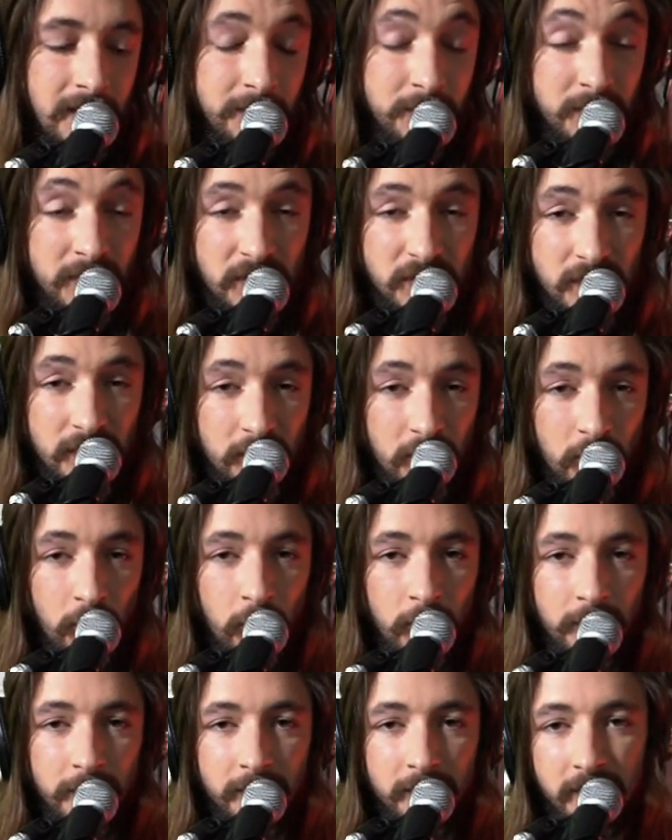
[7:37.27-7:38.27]
Because a
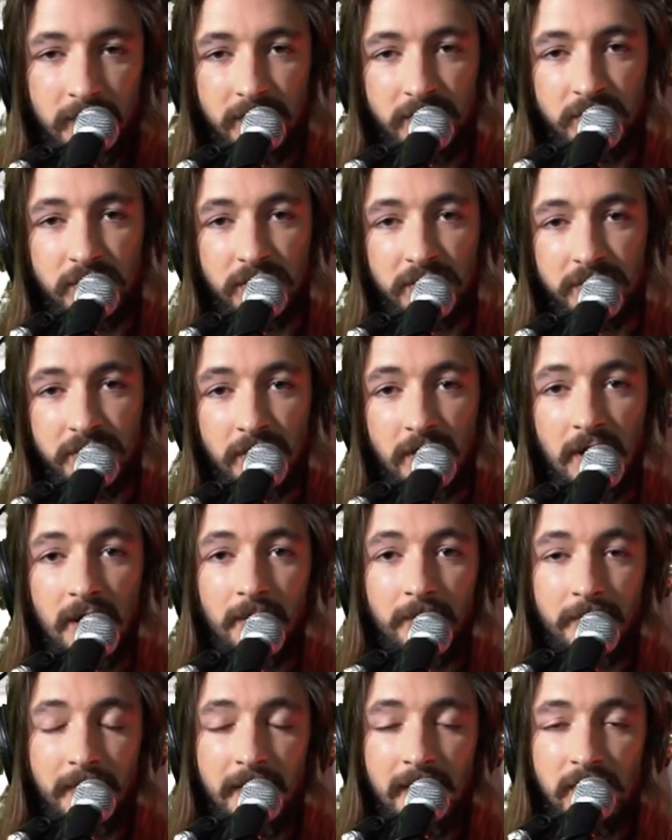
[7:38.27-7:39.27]
chord is just a
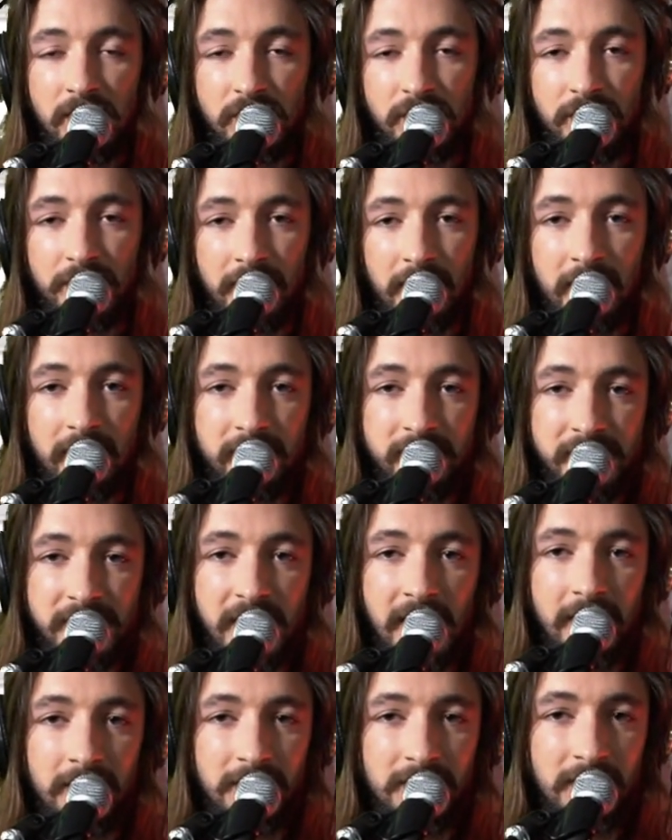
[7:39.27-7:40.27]
combination of
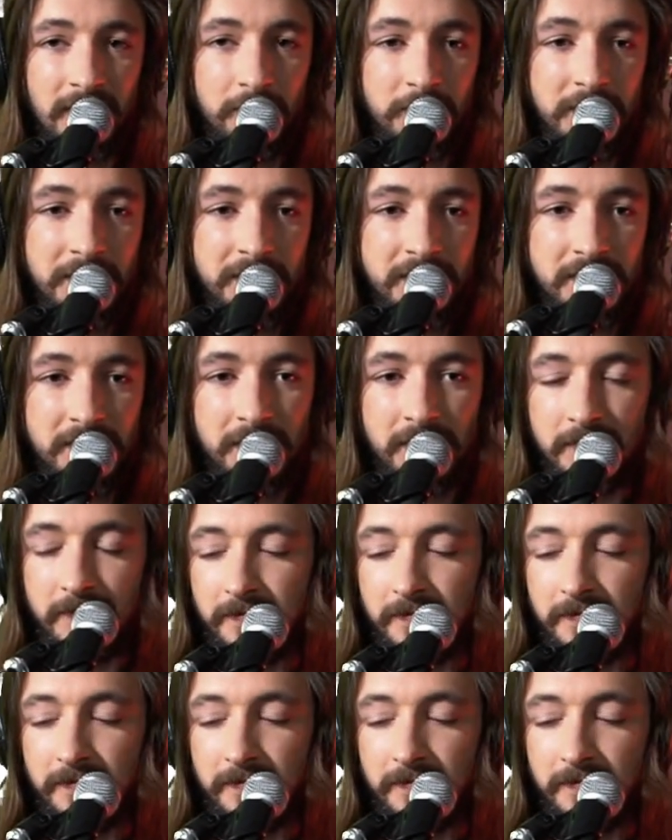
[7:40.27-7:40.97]
scale degrees.